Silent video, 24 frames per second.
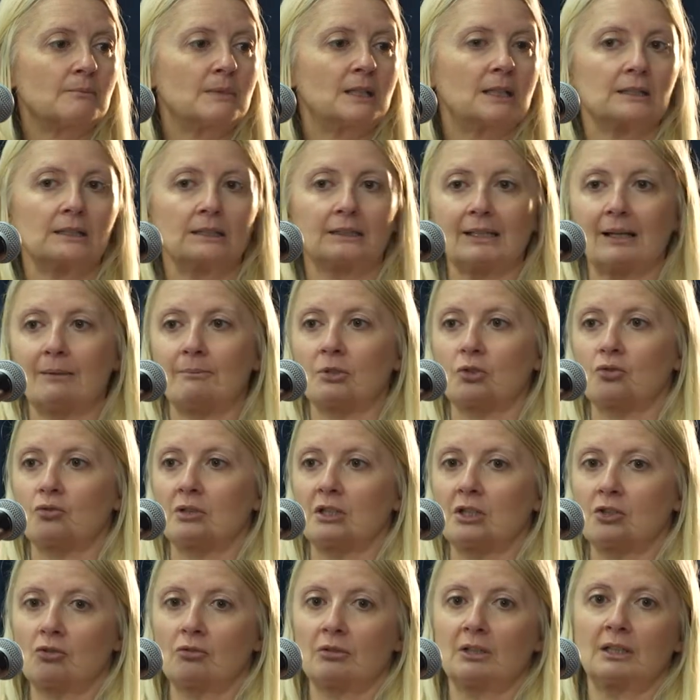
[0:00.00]
mean that
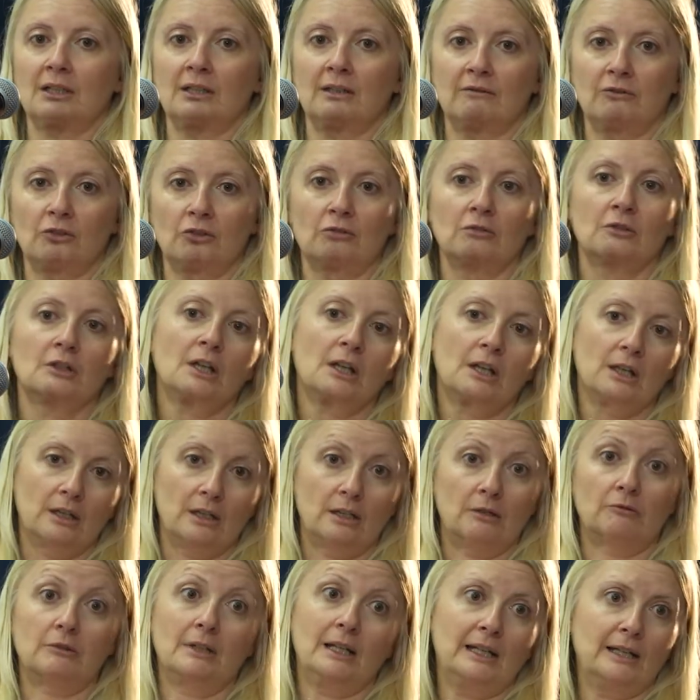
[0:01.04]
Amazon is going to give you
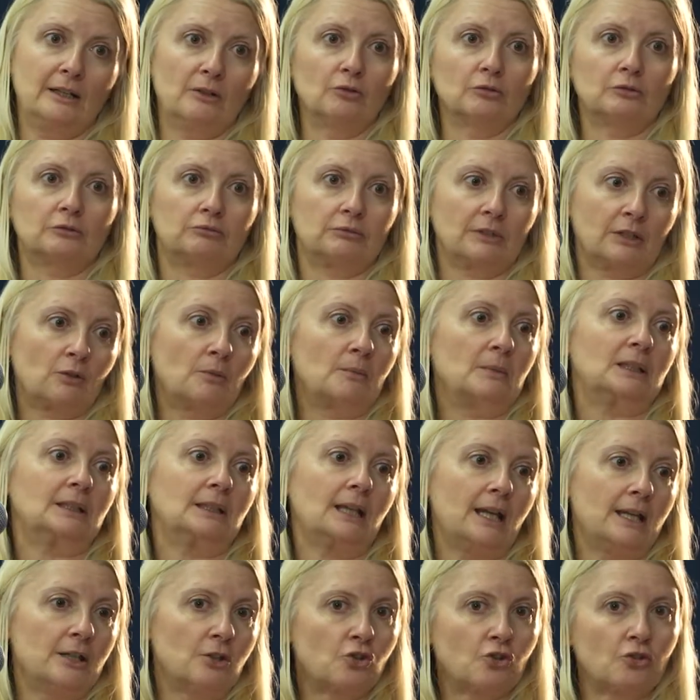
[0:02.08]
a really good
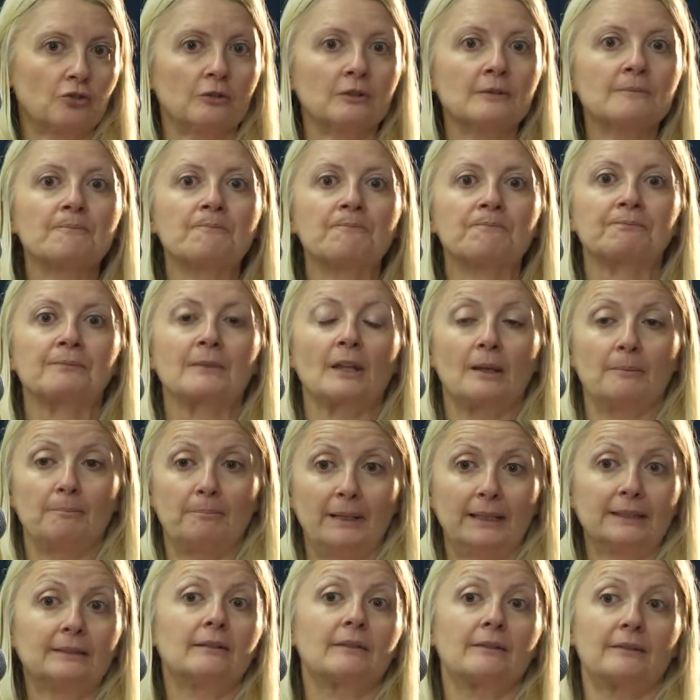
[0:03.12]
recommendation,
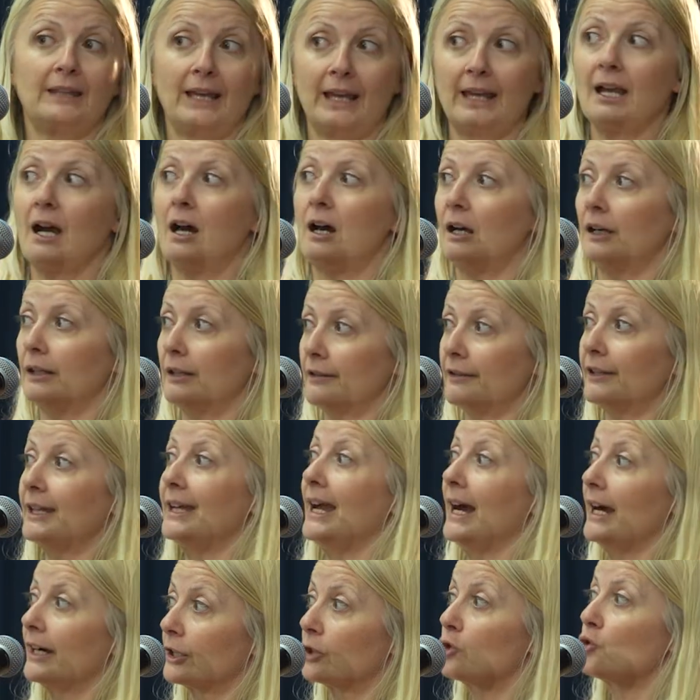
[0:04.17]
but they
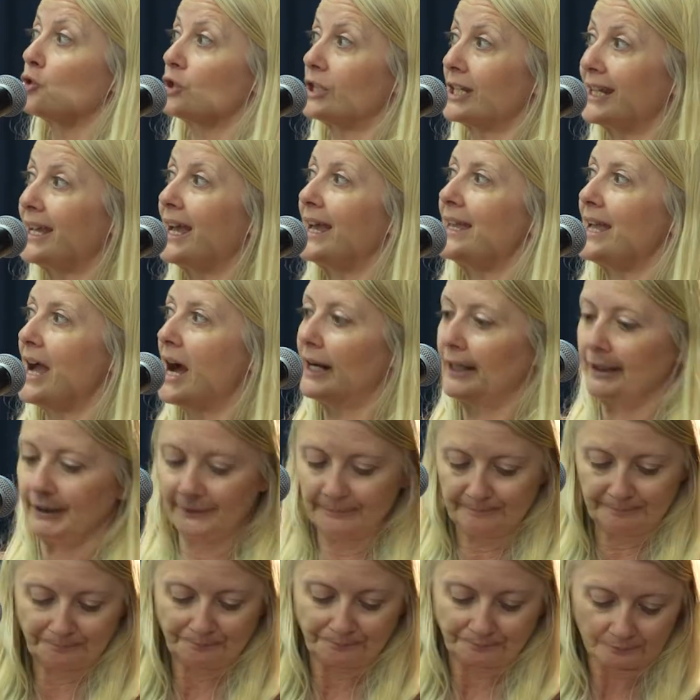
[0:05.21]
are using AI
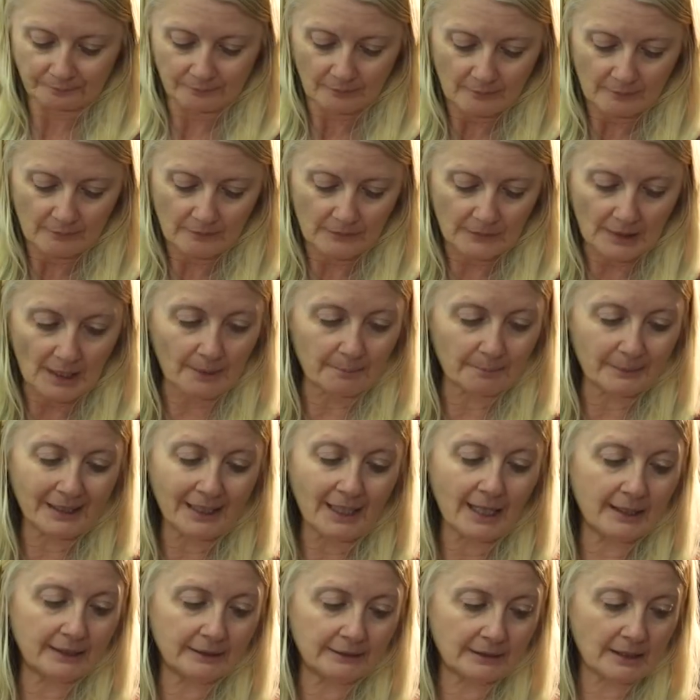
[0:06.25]

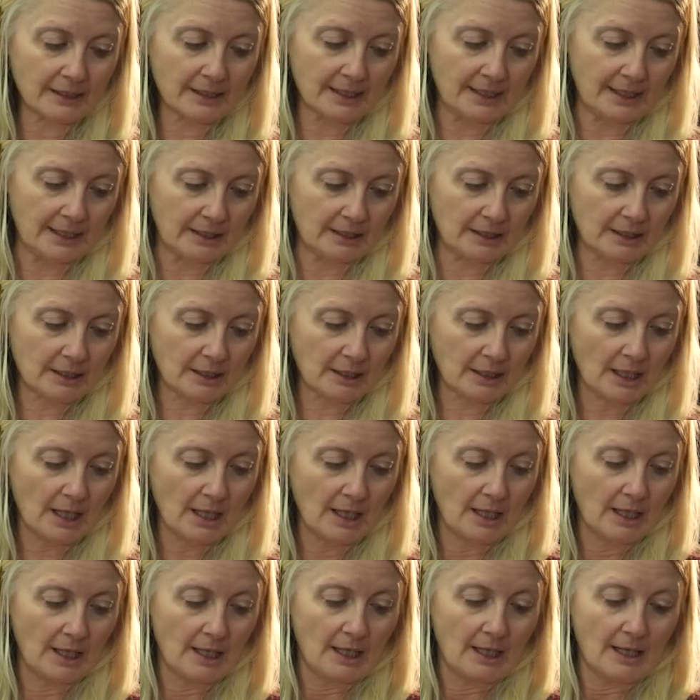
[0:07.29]
behind the scenes.
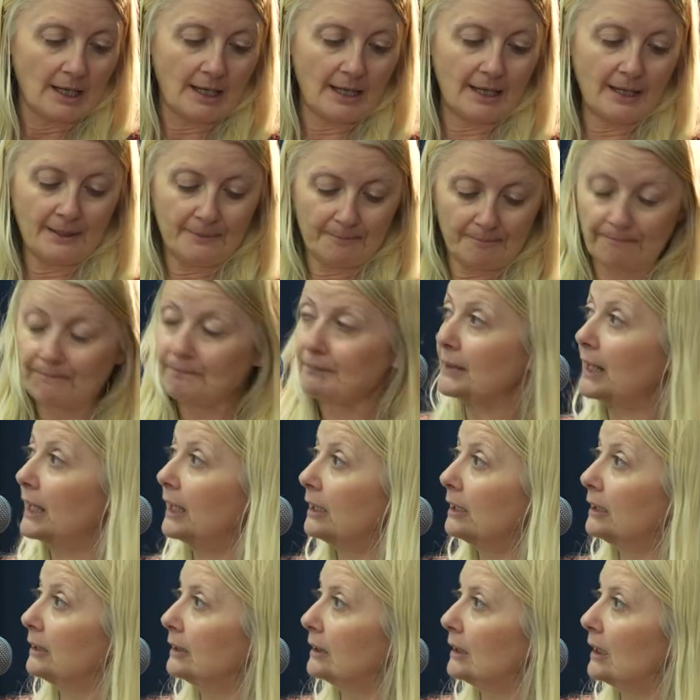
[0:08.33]

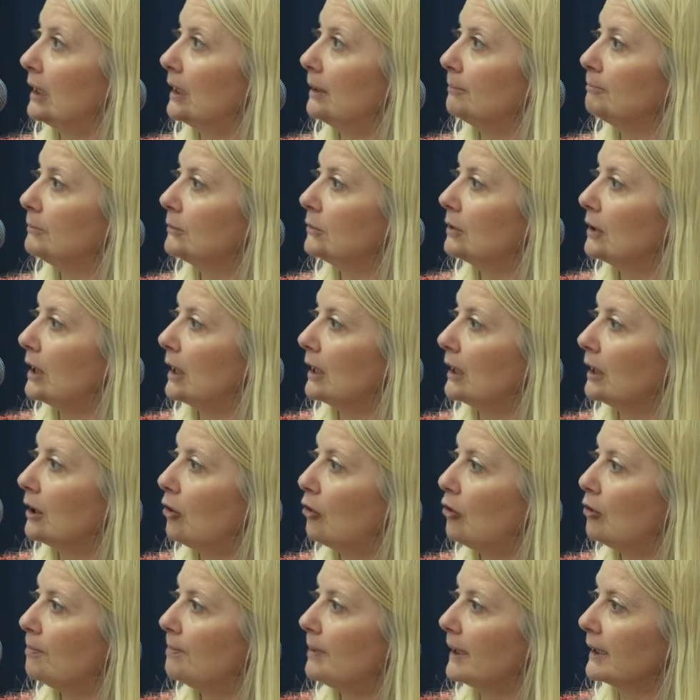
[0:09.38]
And I
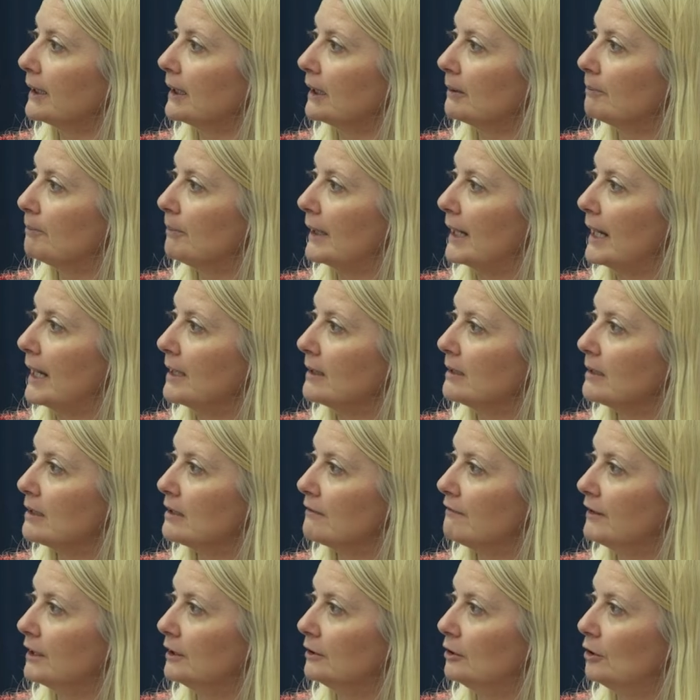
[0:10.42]
hope I can play this
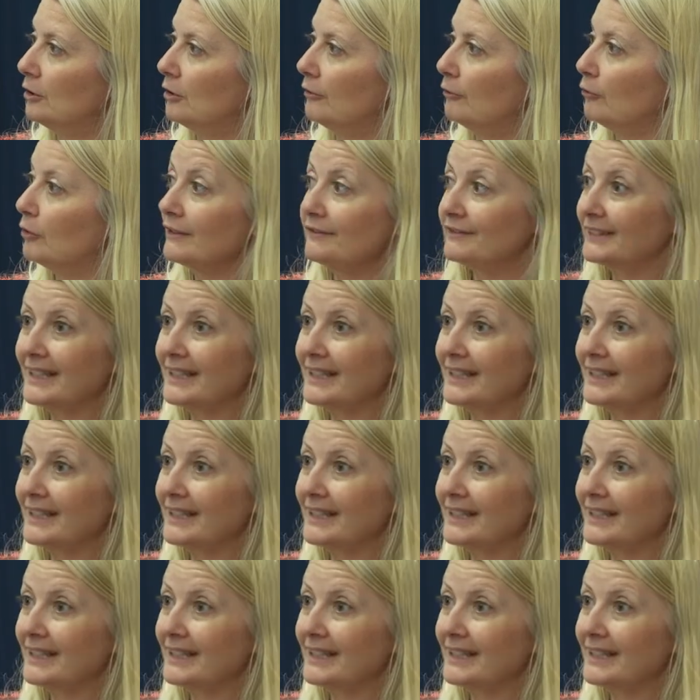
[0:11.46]
video. We've